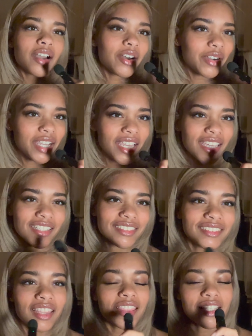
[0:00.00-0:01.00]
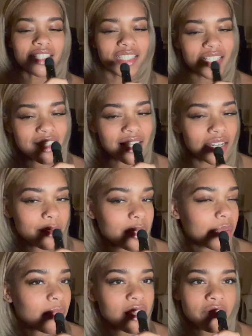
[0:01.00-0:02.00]
Okay, this is going to
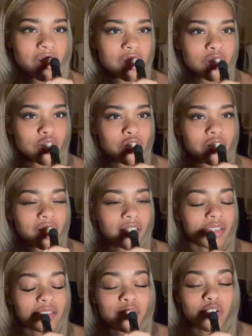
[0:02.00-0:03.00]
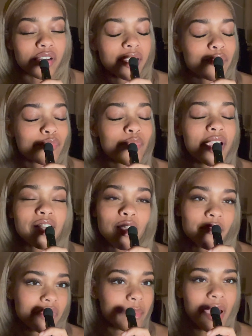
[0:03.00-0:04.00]
be my fitness journey. Starting right
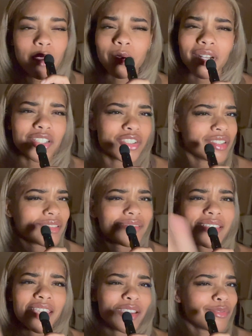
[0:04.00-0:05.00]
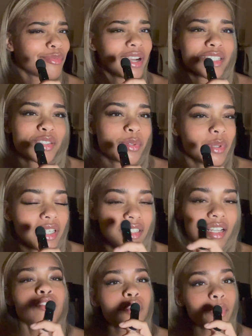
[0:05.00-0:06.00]
off the bat, we're going to just kick right to it.
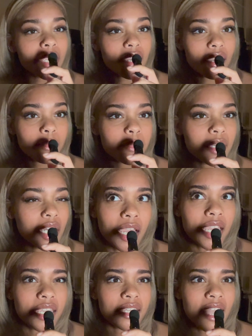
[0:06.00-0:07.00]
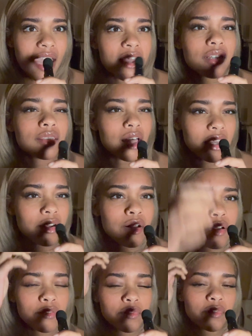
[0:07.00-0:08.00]
Growing up, I had a lot
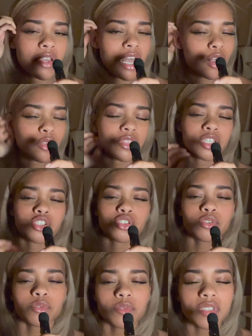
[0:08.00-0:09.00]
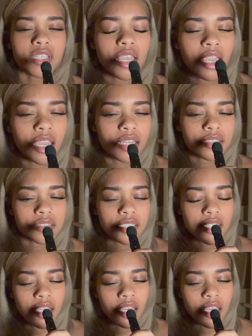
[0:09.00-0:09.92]
of health issues, and